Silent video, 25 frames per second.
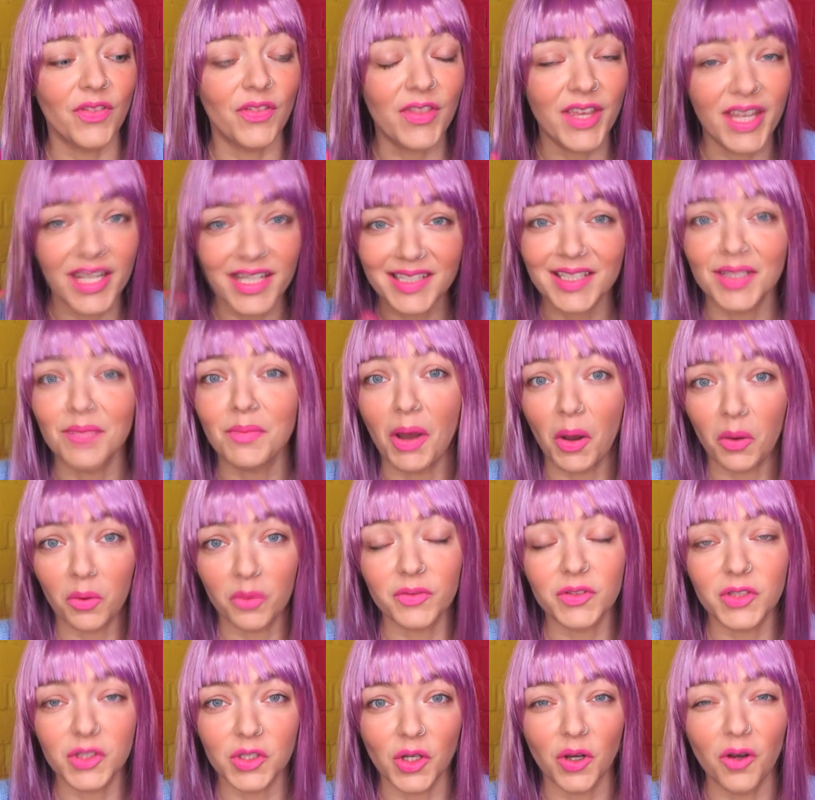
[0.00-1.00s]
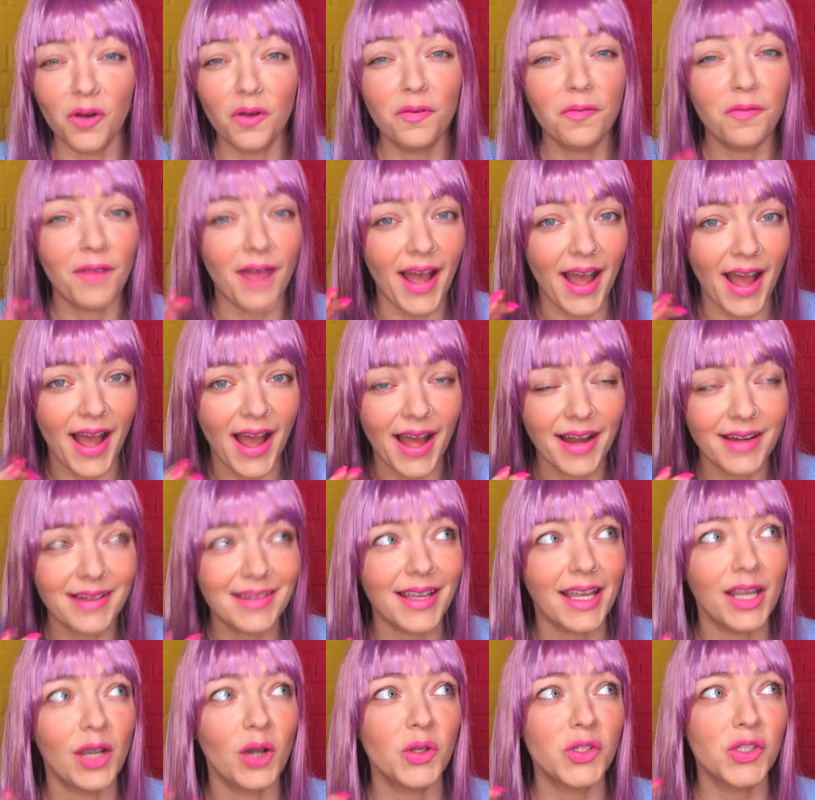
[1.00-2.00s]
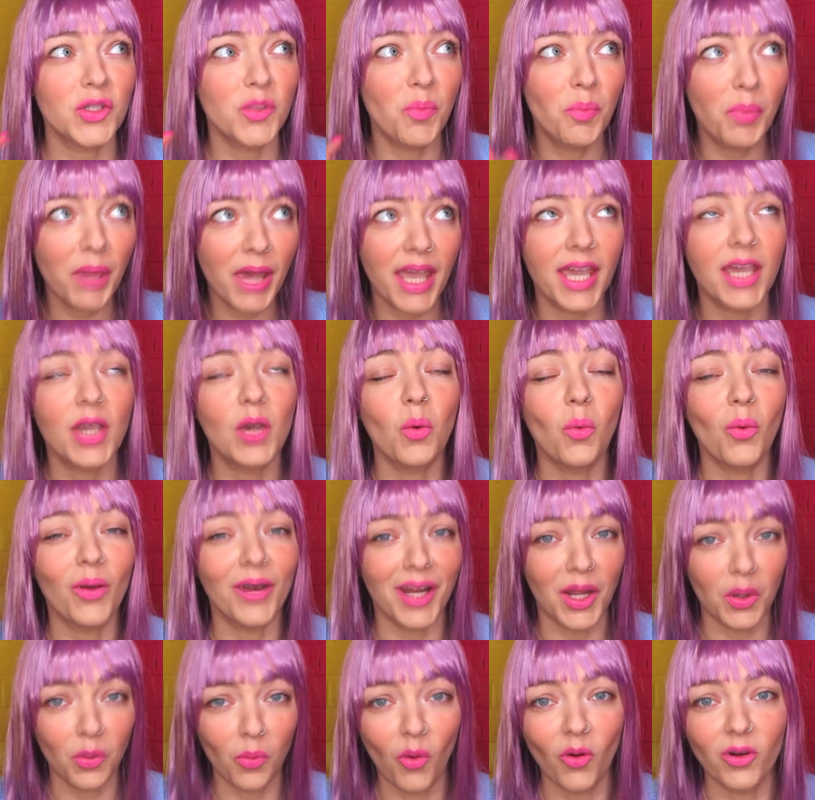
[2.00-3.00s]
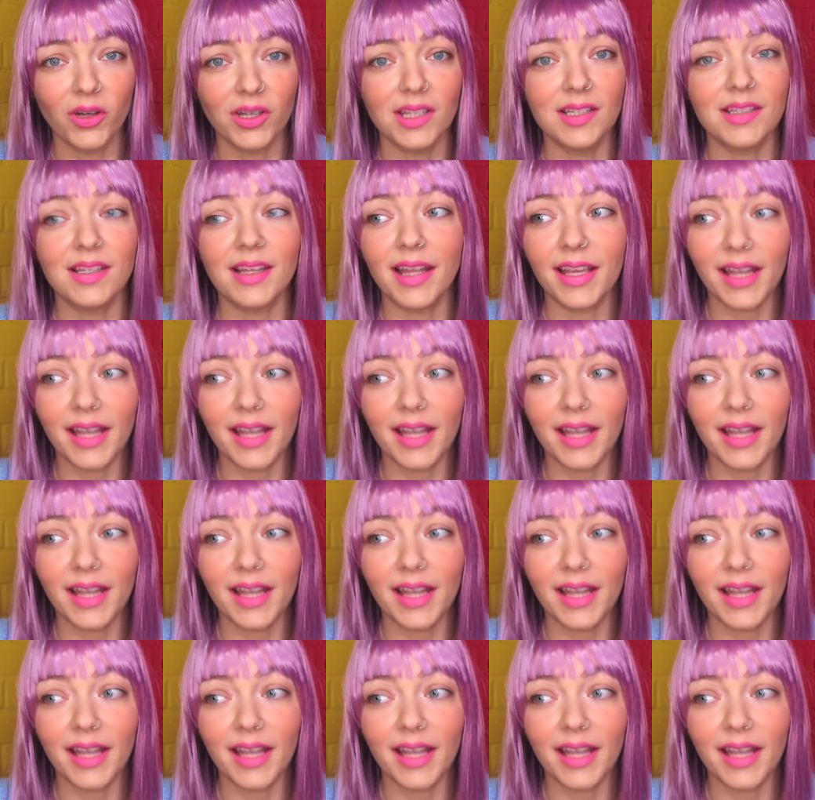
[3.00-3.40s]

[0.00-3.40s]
this amount of stuff, and I got to pick what I wanted.